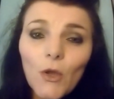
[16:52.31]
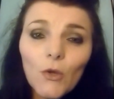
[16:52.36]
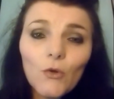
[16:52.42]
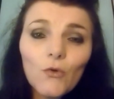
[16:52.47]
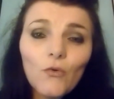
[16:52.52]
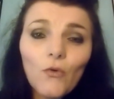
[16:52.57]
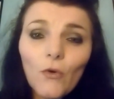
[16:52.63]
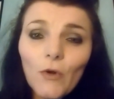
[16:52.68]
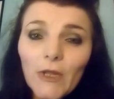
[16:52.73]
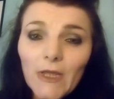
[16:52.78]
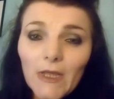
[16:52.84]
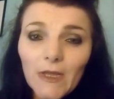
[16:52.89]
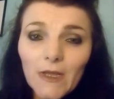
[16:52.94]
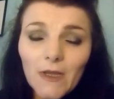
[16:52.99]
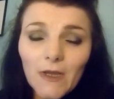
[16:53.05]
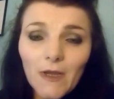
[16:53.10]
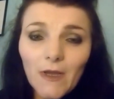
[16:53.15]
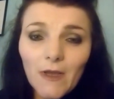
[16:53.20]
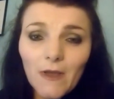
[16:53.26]

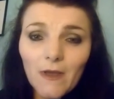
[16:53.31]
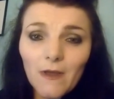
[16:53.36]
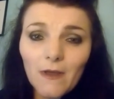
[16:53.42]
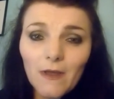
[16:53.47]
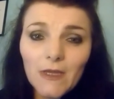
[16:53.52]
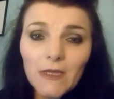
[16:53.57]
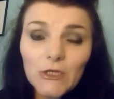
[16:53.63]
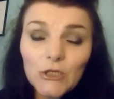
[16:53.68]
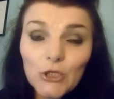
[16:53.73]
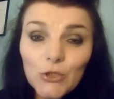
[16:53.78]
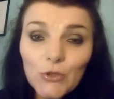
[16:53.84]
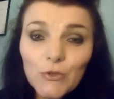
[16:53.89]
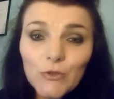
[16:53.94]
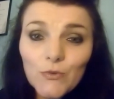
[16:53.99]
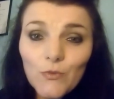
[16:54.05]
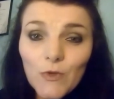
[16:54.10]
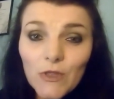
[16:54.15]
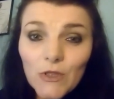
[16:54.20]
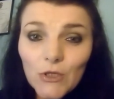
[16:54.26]
chronic
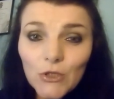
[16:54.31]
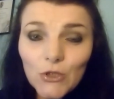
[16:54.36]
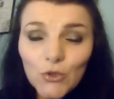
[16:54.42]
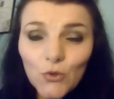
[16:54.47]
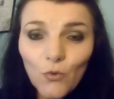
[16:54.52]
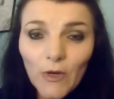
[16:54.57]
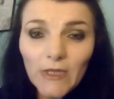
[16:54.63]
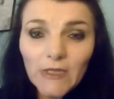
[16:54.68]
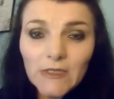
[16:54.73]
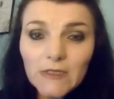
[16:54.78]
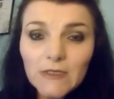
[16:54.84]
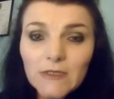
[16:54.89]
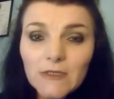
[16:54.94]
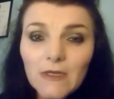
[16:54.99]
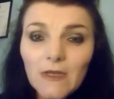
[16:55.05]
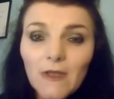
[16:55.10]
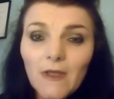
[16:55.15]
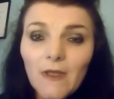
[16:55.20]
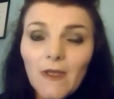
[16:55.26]
issues with the joints,